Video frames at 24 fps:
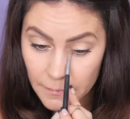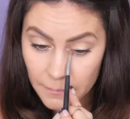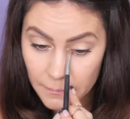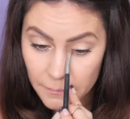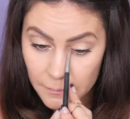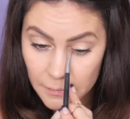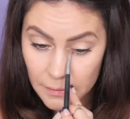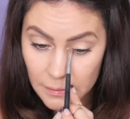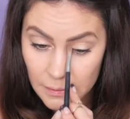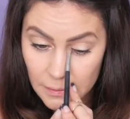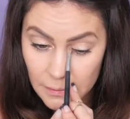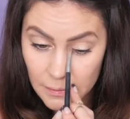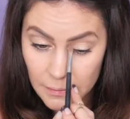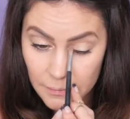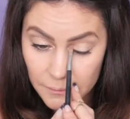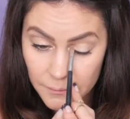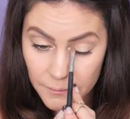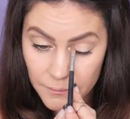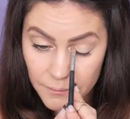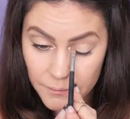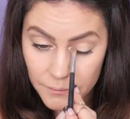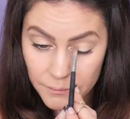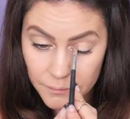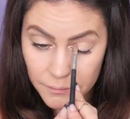I'm gonna
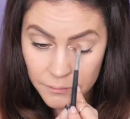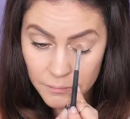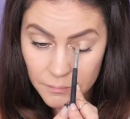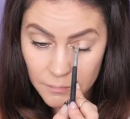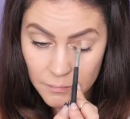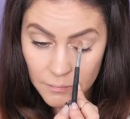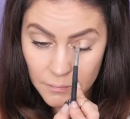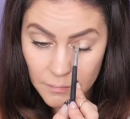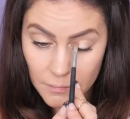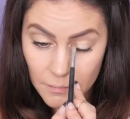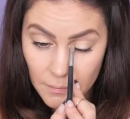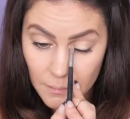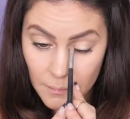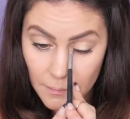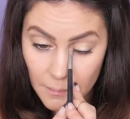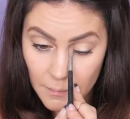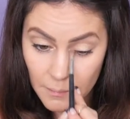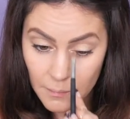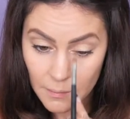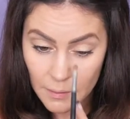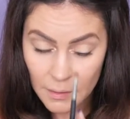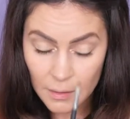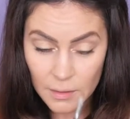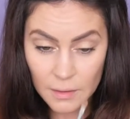
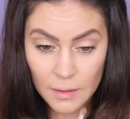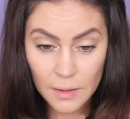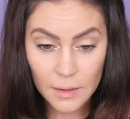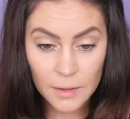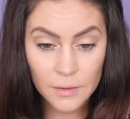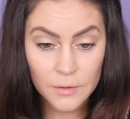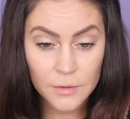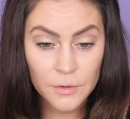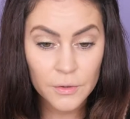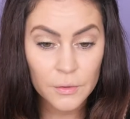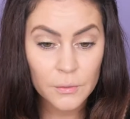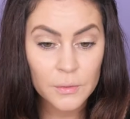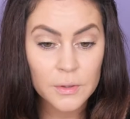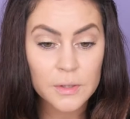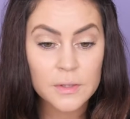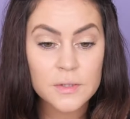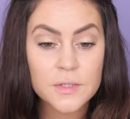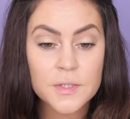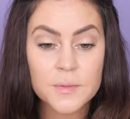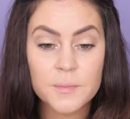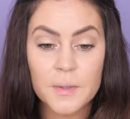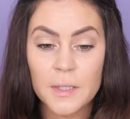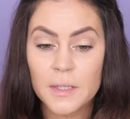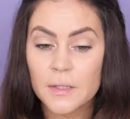kind of go
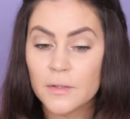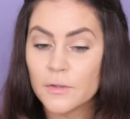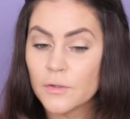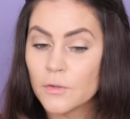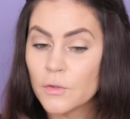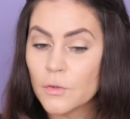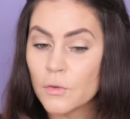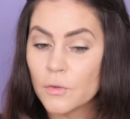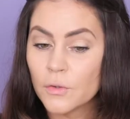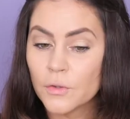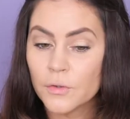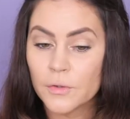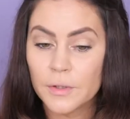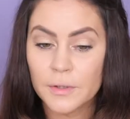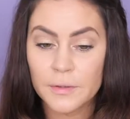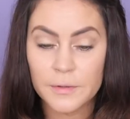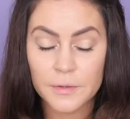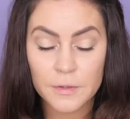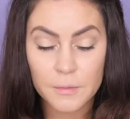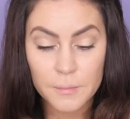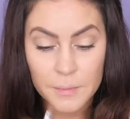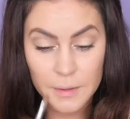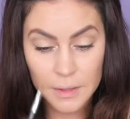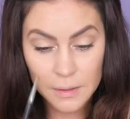into my inner corner a
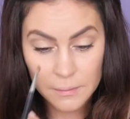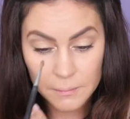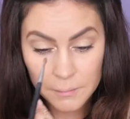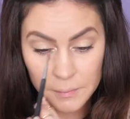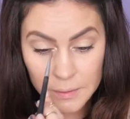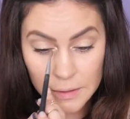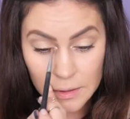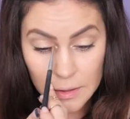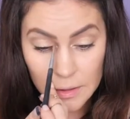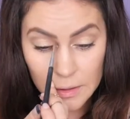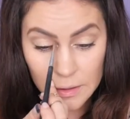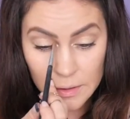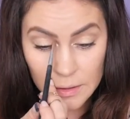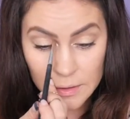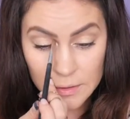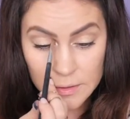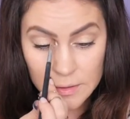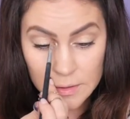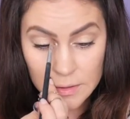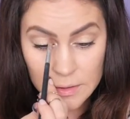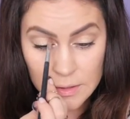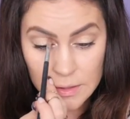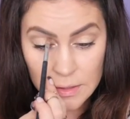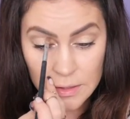little bit because
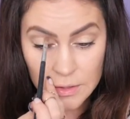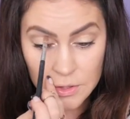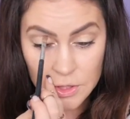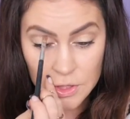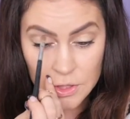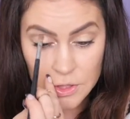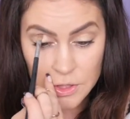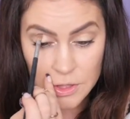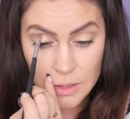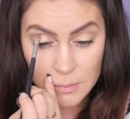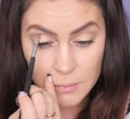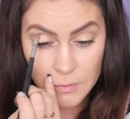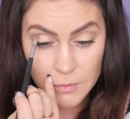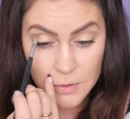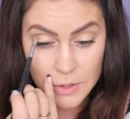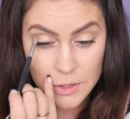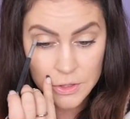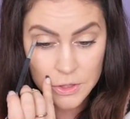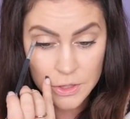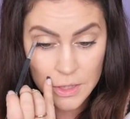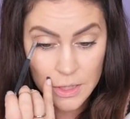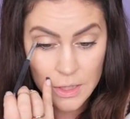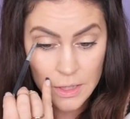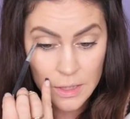it's such a shimmery
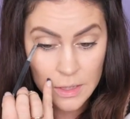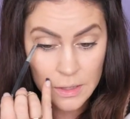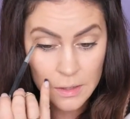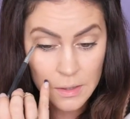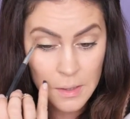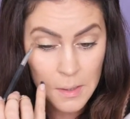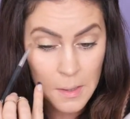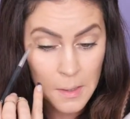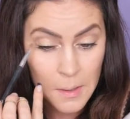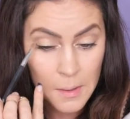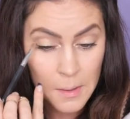shade.